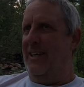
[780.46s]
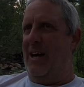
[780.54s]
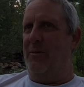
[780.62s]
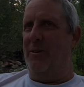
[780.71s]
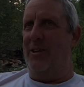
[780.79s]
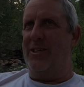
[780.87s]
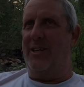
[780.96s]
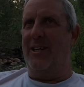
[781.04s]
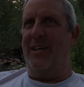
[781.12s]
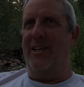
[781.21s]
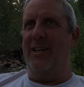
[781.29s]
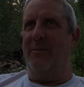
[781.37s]
we're just going
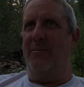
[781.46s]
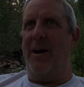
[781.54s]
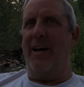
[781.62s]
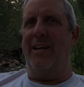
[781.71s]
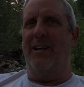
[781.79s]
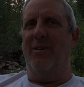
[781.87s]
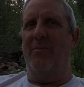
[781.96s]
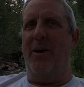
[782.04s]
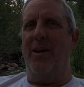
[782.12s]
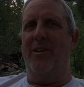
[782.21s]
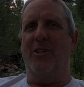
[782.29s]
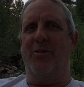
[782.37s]
to kick back here by
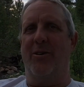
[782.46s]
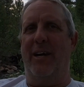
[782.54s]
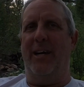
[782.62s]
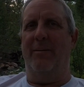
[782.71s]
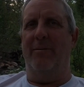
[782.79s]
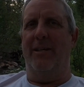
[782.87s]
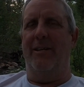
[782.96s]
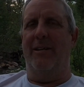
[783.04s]
the stream and